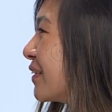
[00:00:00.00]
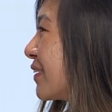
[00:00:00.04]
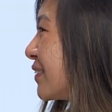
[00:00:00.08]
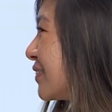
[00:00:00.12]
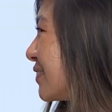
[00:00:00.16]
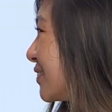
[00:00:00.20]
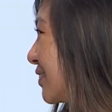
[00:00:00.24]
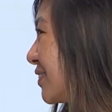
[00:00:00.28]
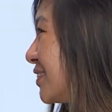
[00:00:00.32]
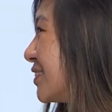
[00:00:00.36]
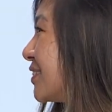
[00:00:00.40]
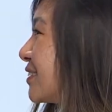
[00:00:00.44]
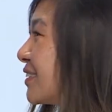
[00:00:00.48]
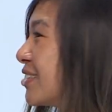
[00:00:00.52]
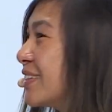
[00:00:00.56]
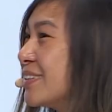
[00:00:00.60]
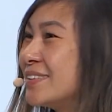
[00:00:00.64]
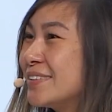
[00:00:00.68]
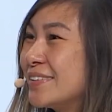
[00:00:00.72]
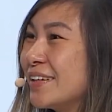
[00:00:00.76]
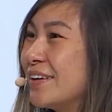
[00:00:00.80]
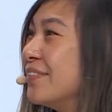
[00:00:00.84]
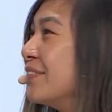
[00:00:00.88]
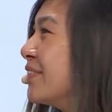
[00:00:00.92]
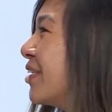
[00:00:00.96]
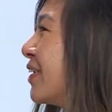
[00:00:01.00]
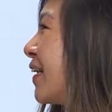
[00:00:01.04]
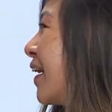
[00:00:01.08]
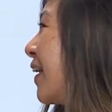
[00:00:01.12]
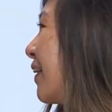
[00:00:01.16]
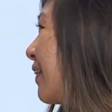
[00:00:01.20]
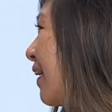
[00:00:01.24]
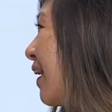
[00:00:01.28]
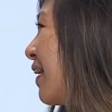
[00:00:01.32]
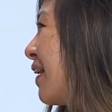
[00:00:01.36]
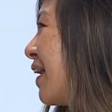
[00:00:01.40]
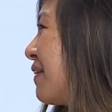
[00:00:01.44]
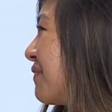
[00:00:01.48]
There's just so many,
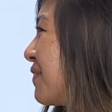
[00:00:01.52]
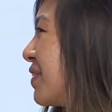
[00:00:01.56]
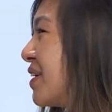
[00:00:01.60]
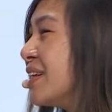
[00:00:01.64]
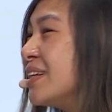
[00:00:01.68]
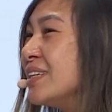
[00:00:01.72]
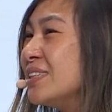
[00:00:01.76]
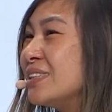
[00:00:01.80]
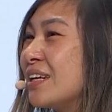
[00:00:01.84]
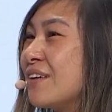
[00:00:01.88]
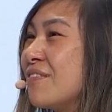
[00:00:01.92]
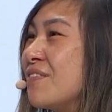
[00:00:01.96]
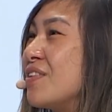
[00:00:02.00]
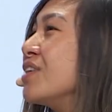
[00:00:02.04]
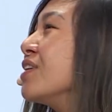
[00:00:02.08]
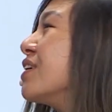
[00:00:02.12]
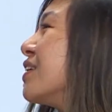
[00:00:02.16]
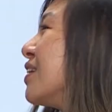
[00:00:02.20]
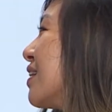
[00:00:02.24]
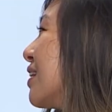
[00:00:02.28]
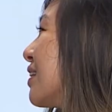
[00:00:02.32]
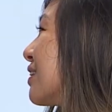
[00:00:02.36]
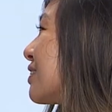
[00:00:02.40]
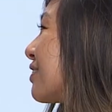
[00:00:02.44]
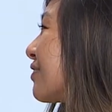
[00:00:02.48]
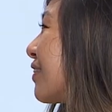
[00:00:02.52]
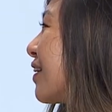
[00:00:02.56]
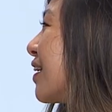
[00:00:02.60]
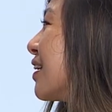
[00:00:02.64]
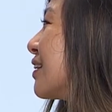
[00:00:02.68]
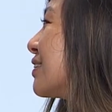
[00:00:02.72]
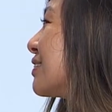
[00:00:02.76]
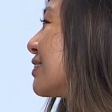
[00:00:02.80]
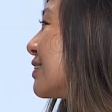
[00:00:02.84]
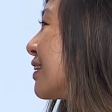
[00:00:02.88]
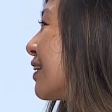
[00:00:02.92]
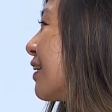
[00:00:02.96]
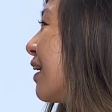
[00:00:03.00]
and, and I'm in these communities,
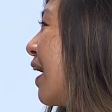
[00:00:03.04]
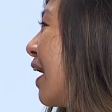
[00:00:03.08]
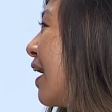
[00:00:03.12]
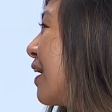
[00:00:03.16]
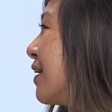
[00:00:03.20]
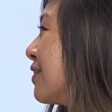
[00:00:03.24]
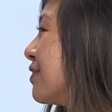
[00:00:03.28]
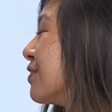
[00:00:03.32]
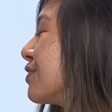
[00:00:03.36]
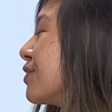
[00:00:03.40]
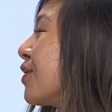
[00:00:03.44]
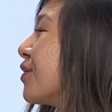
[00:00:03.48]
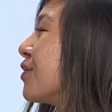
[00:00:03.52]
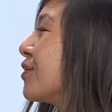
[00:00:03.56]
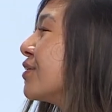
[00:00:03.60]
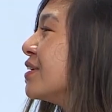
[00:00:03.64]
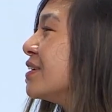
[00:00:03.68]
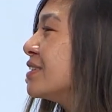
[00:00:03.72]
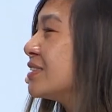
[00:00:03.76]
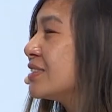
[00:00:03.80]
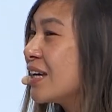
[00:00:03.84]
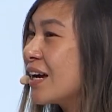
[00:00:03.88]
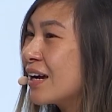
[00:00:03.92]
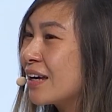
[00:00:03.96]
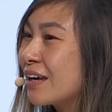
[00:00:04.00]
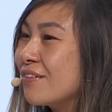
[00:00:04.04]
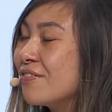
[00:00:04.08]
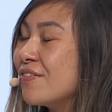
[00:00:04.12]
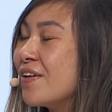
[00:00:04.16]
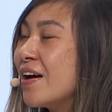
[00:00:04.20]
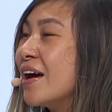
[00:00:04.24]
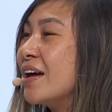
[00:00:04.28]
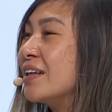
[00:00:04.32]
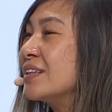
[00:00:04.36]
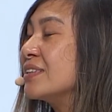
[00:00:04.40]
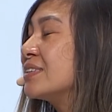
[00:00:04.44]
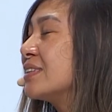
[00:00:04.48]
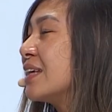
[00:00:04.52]
right? So yeah. I do go to these tech
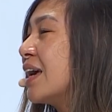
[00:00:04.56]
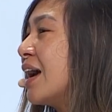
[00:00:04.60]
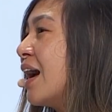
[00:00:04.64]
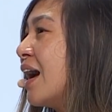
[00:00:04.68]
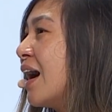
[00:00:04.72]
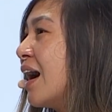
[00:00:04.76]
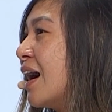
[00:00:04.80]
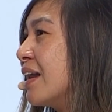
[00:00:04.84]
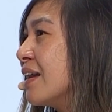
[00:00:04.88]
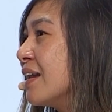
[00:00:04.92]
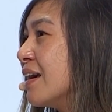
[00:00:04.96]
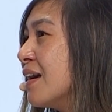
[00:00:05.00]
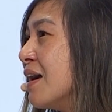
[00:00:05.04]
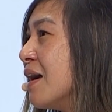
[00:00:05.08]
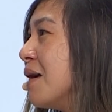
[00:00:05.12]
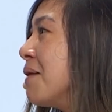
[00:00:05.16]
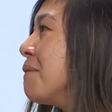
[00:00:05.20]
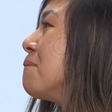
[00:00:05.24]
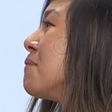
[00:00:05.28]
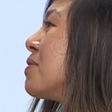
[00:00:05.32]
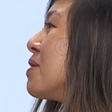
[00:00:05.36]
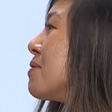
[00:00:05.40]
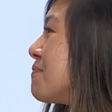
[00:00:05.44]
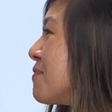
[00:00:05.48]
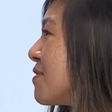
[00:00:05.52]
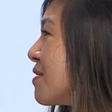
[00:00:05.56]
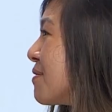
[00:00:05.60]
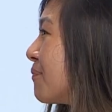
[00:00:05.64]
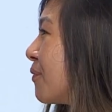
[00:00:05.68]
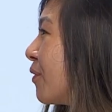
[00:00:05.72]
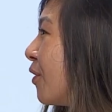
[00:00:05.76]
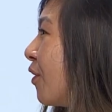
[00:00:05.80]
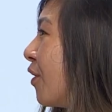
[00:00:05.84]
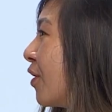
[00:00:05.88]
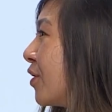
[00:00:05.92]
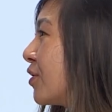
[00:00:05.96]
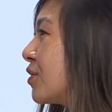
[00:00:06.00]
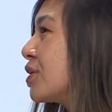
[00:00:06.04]
events and meet
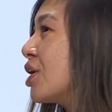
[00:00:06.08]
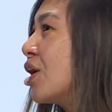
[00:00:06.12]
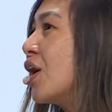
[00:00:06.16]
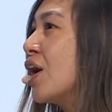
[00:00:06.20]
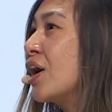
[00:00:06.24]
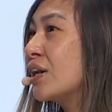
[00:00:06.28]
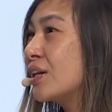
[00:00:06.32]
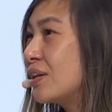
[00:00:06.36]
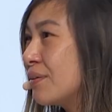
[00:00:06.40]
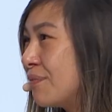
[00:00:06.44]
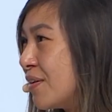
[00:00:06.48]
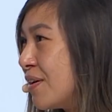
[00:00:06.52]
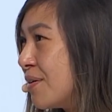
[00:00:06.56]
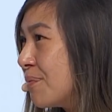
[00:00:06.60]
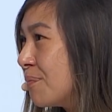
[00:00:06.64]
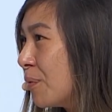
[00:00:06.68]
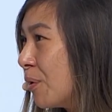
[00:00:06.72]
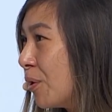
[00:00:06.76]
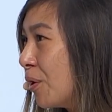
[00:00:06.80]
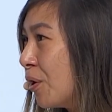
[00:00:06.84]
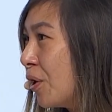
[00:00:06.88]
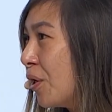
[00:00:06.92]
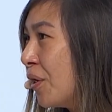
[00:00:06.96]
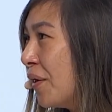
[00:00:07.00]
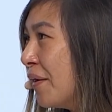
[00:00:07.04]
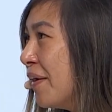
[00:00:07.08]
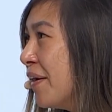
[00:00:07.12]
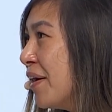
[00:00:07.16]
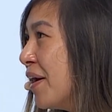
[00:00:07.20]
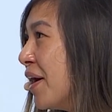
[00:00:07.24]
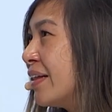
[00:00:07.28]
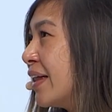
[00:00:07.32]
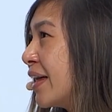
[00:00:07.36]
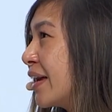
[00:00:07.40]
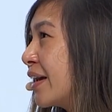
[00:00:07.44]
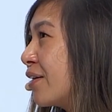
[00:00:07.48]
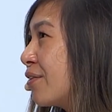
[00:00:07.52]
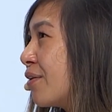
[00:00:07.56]
people and talk to people.
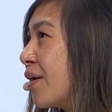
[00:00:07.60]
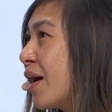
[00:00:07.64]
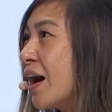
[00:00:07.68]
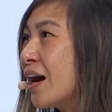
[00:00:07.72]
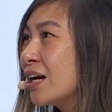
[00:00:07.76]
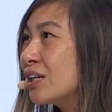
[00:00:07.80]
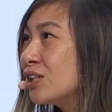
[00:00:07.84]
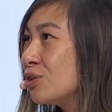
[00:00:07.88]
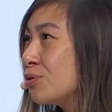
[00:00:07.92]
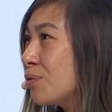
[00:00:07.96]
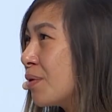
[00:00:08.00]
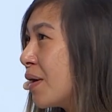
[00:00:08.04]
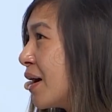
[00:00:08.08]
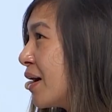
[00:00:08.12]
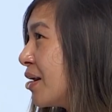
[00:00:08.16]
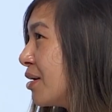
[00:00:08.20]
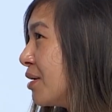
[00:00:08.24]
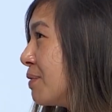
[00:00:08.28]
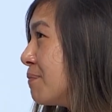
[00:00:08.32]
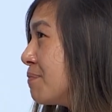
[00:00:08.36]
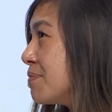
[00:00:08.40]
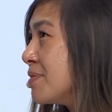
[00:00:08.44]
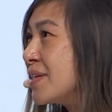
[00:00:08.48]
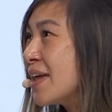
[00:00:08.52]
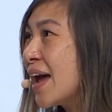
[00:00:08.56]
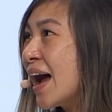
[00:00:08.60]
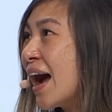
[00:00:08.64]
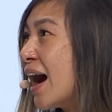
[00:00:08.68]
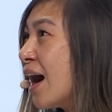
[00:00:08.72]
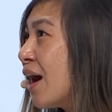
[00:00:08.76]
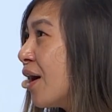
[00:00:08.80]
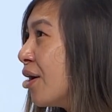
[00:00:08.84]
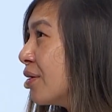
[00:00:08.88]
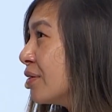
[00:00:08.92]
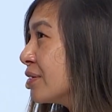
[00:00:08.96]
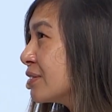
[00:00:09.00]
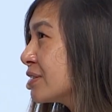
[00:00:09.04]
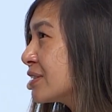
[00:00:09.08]
Like crash random
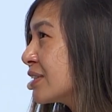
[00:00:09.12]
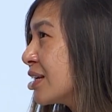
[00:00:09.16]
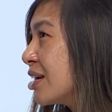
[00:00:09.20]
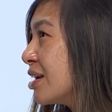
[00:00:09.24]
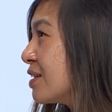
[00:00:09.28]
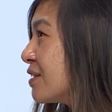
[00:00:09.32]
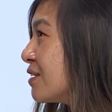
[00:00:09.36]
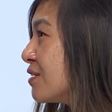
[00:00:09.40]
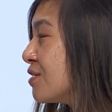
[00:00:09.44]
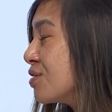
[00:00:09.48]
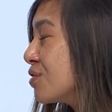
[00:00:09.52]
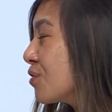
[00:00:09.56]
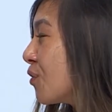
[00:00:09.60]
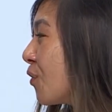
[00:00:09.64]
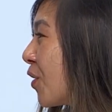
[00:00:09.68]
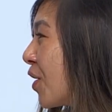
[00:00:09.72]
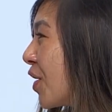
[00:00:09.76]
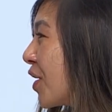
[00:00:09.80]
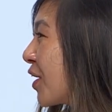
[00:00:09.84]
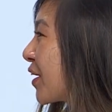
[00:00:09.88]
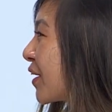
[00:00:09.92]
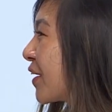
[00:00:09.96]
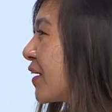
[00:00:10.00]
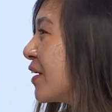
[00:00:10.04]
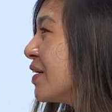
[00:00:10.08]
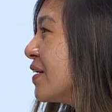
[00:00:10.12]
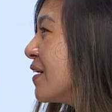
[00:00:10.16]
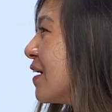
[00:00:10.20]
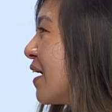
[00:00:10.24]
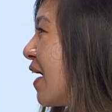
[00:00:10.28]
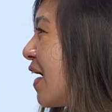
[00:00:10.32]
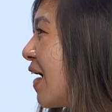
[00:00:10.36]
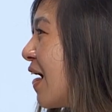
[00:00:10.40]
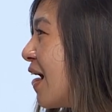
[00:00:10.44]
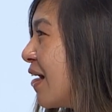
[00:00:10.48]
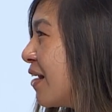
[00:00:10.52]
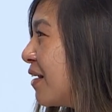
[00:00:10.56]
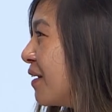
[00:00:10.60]
DAOs in New York
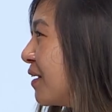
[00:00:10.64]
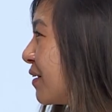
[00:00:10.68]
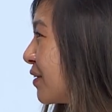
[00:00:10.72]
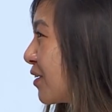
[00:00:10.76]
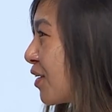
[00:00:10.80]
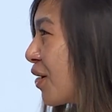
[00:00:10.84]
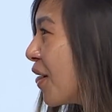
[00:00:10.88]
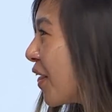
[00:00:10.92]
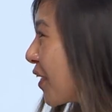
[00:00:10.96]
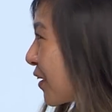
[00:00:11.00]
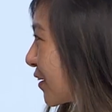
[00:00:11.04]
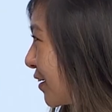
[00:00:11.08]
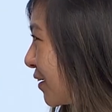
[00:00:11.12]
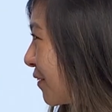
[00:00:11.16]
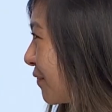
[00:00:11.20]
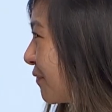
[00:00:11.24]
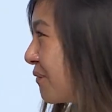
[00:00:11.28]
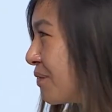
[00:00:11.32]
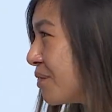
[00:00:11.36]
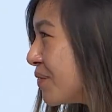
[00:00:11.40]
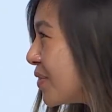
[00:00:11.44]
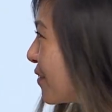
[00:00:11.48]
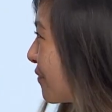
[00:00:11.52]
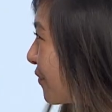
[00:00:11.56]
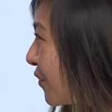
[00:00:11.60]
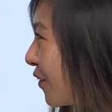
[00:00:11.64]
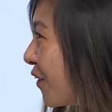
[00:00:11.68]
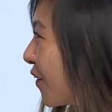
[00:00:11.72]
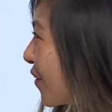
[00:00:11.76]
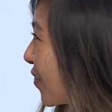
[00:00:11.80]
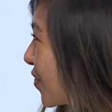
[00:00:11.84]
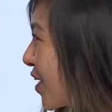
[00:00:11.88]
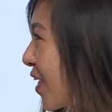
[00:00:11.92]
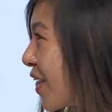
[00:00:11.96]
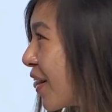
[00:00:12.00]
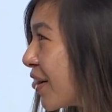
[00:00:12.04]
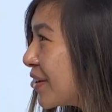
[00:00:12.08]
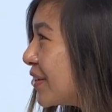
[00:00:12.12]
and talk to people
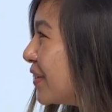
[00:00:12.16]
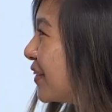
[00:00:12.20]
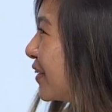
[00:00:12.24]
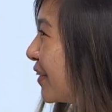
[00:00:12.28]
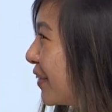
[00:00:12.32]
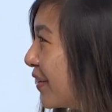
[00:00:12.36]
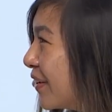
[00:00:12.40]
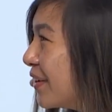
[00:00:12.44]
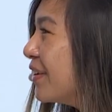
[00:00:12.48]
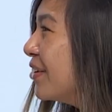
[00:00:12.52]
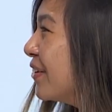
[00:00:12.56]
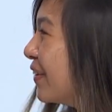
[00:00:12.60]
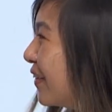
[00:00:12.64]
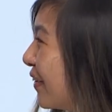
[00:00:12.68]
in there too.